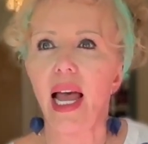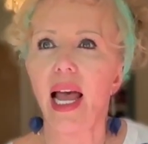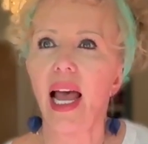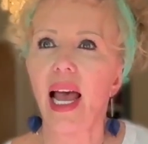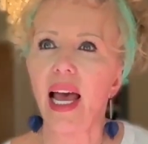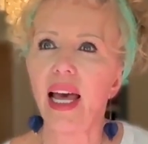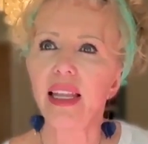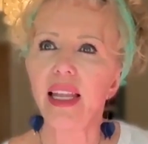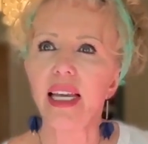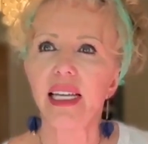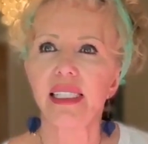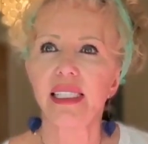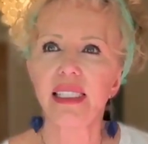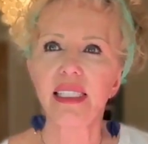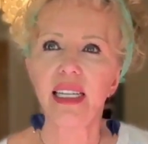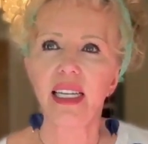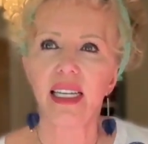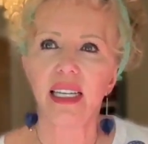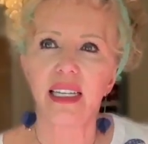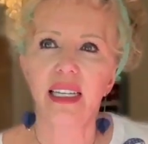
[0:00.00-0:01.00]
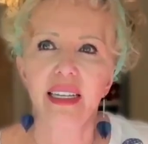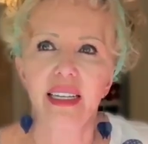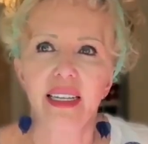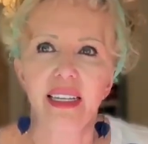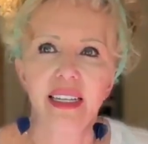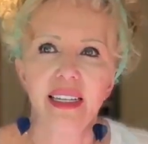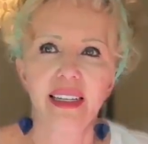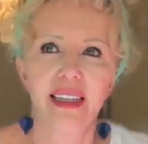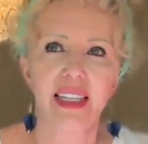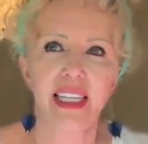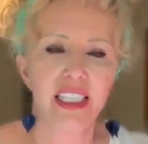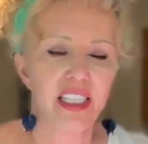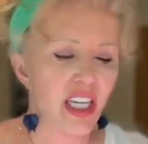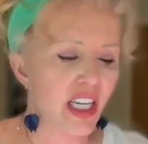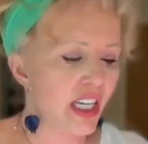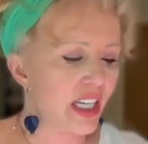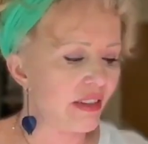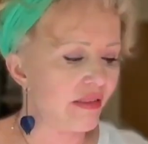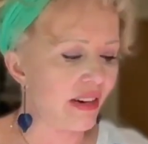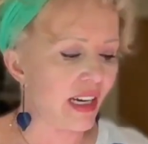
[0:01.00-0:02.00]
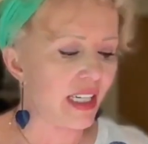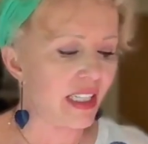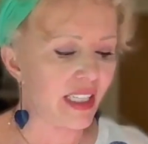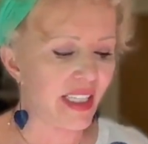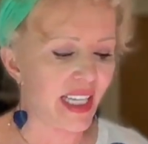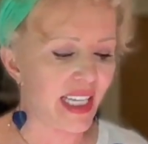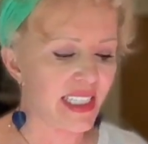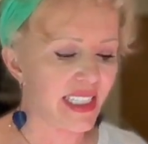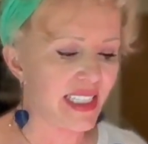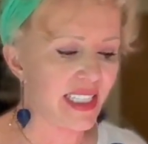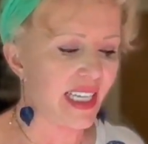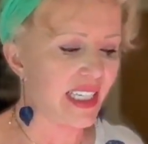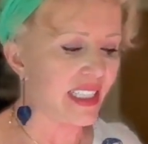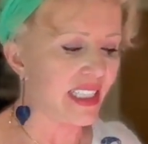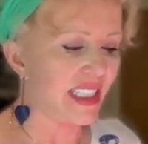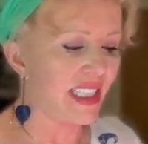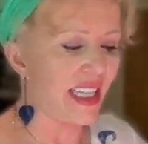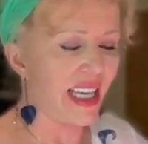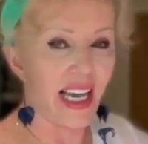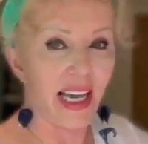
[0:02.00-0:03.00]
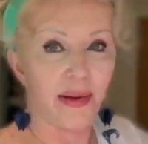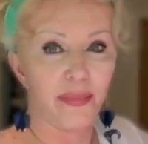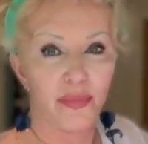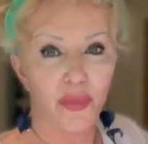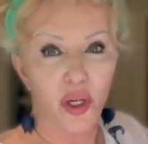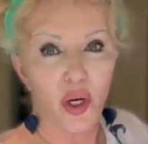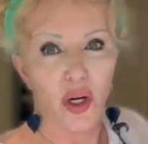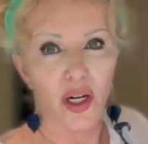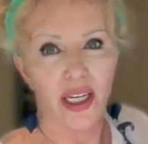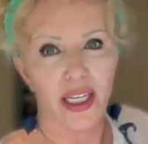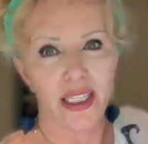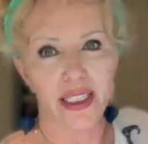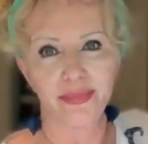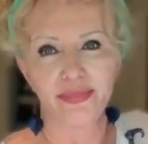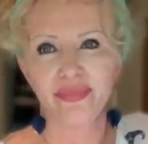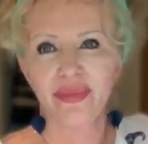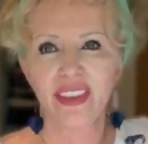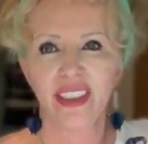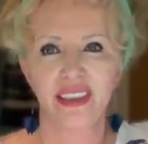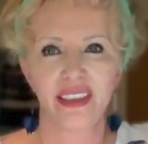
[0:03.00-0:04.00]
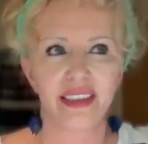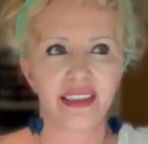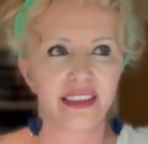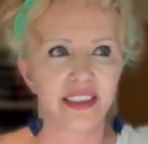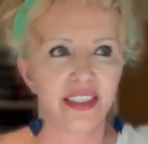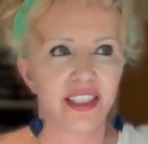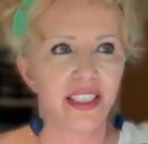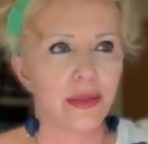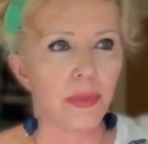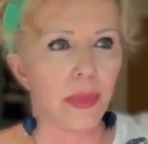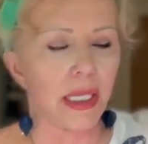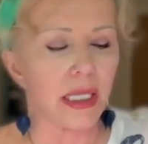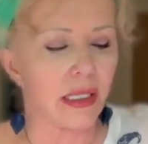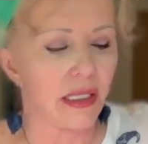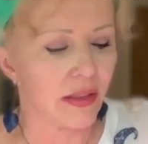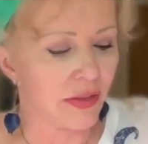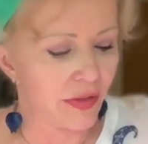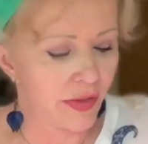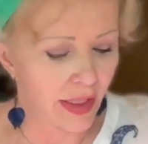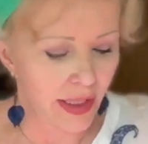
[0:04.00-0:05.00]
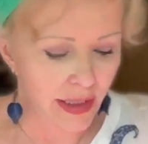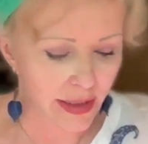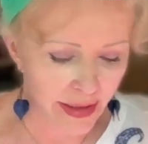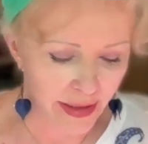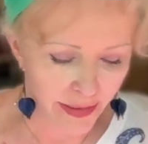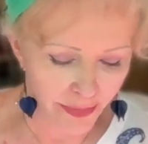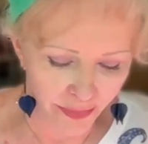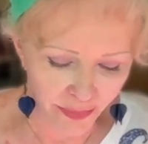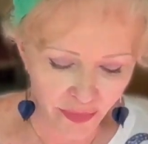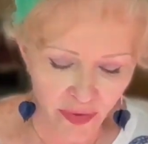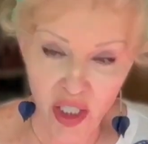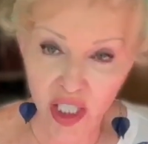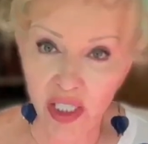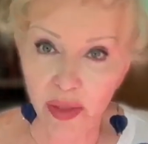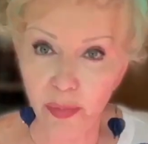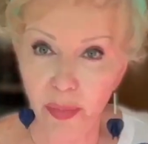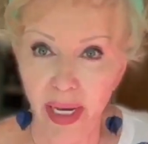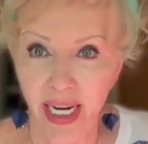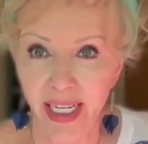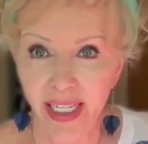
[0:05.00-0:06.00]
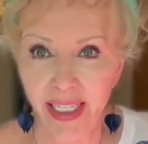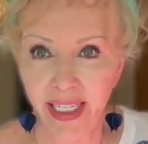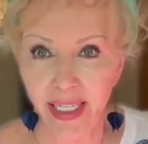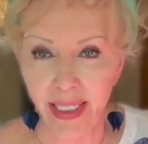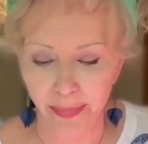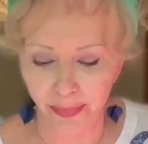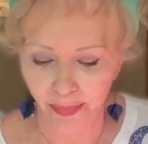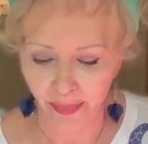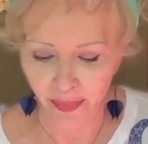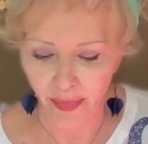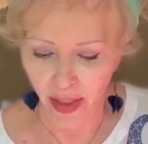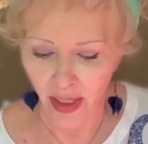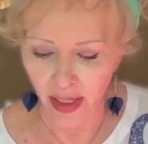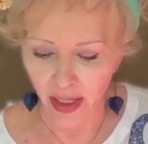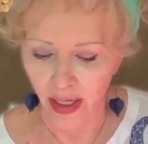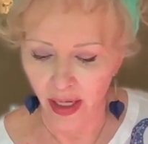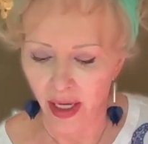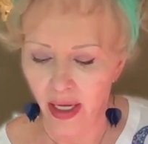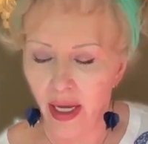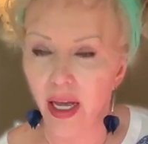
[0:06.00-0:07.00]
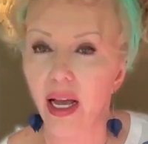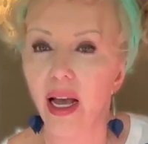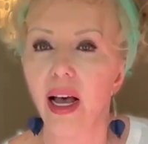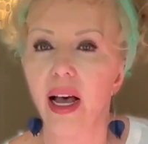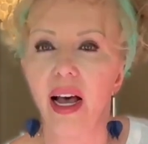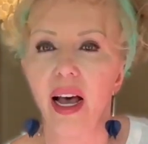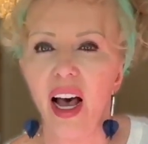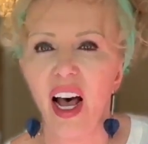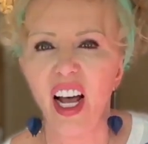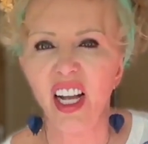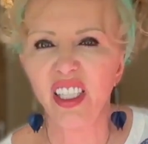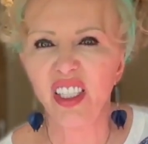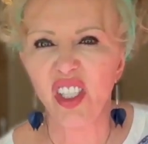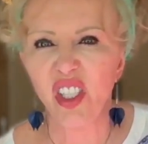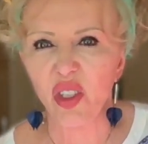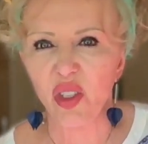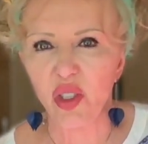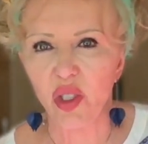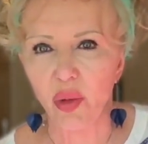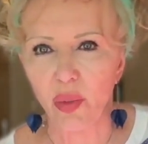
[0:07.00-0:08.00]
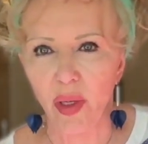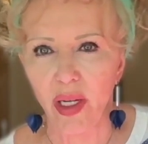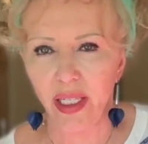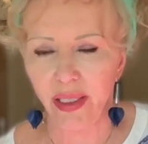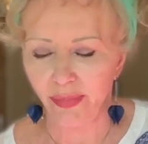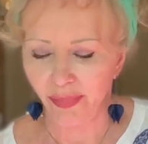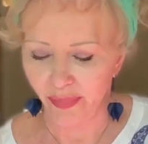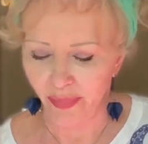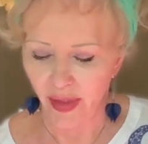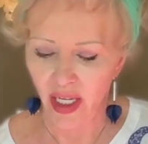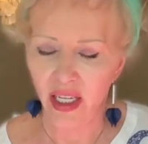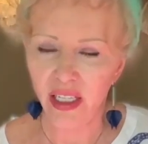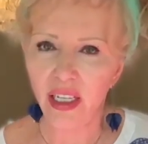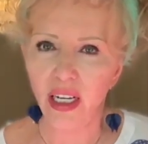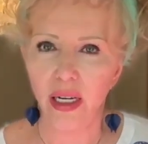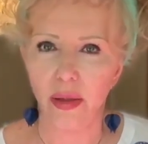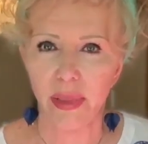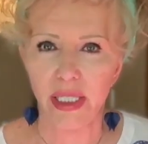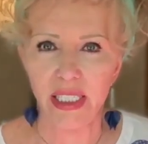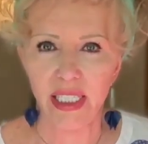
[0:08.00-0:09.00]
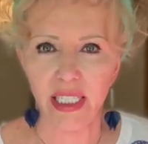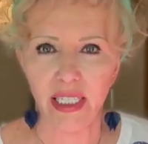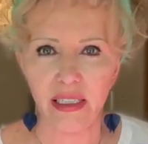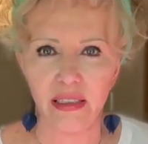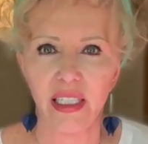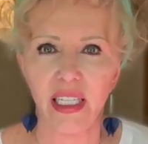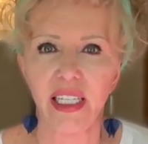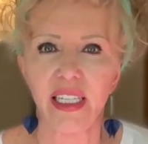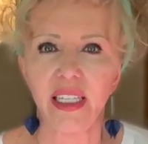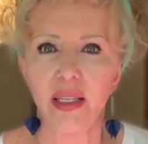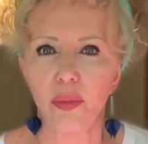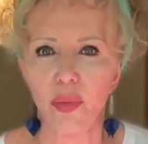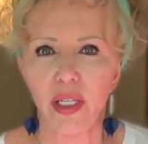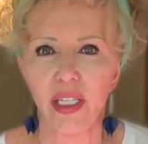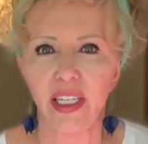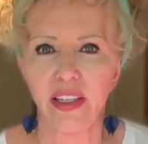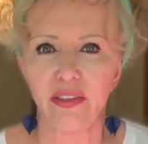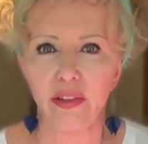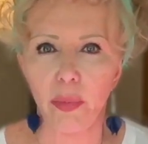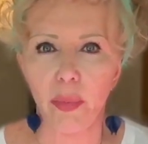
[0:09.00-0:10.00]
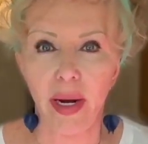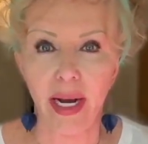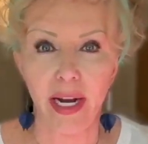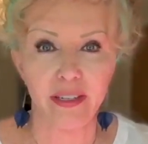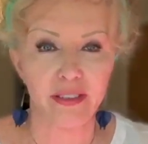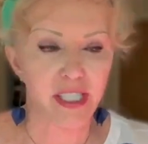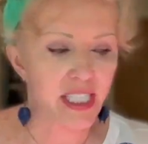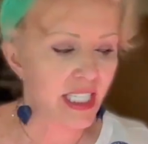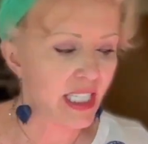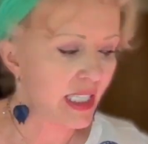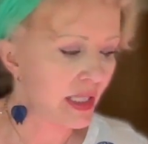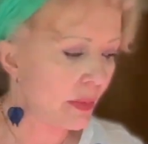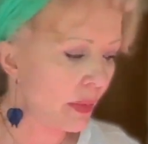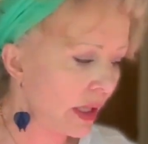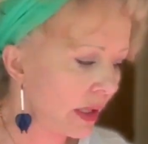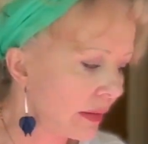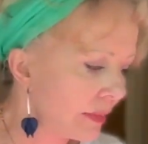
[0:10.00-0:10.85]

And they turn around and they say to their colleague, "Oh, she's making a fuss. She's panicking. I'll talk to her. I'll calm her down and then we'll give her paracetamol."